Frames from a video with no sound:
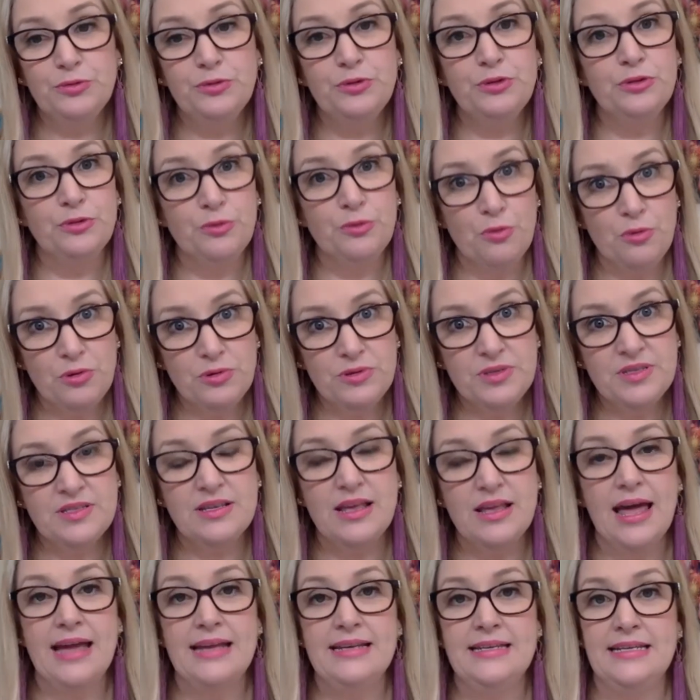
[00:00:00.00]
thoughts
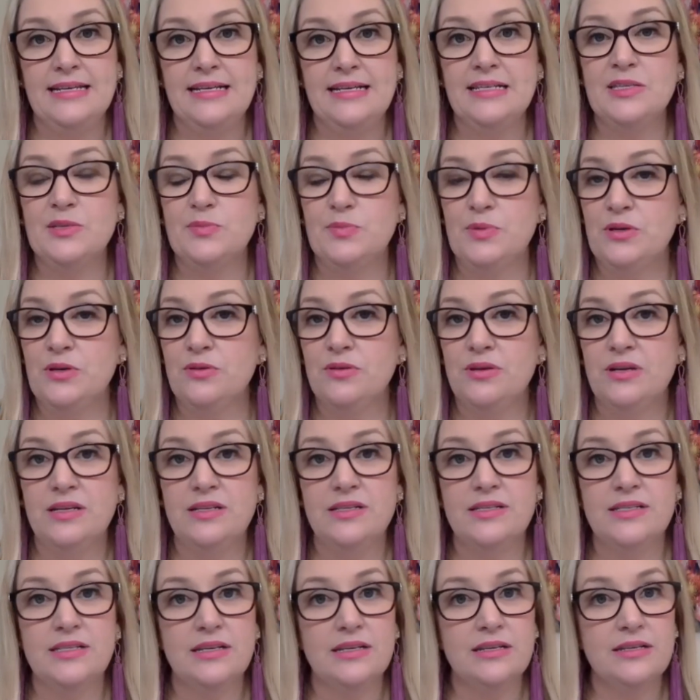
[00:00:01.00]
and
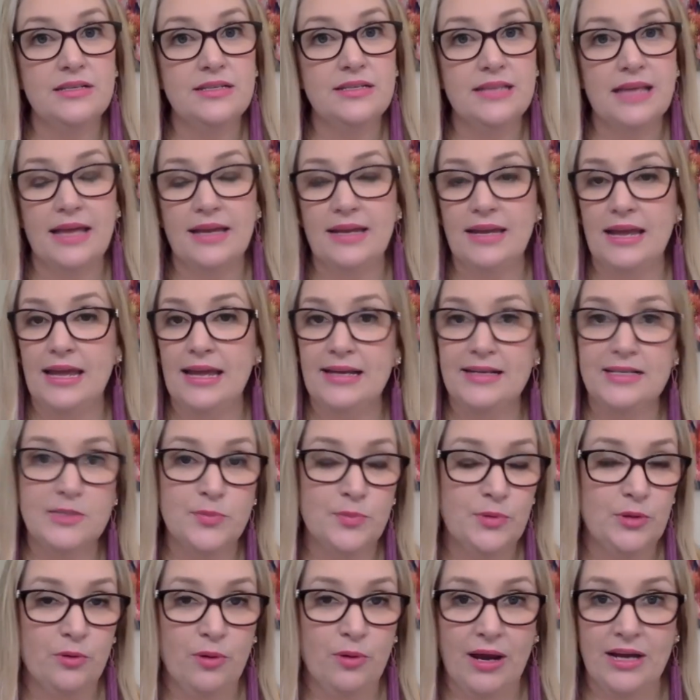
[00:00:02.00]
experiences and
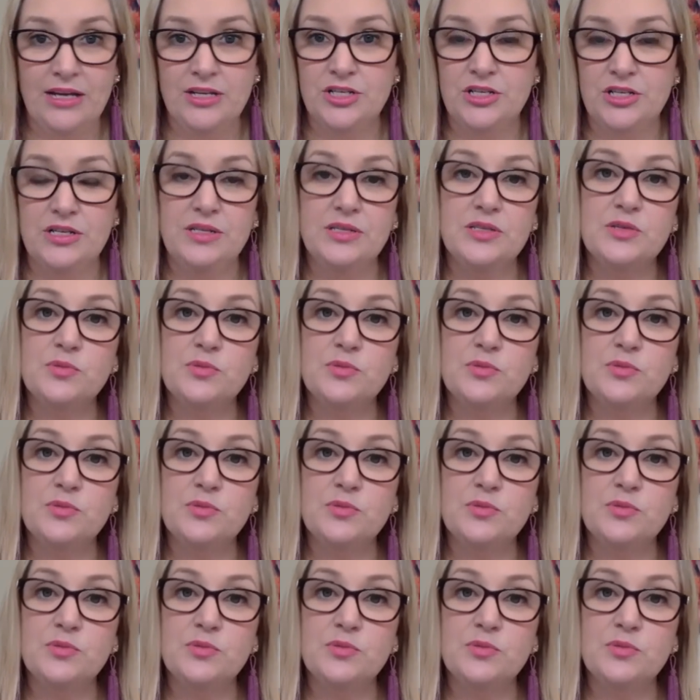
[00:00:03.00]
explorations,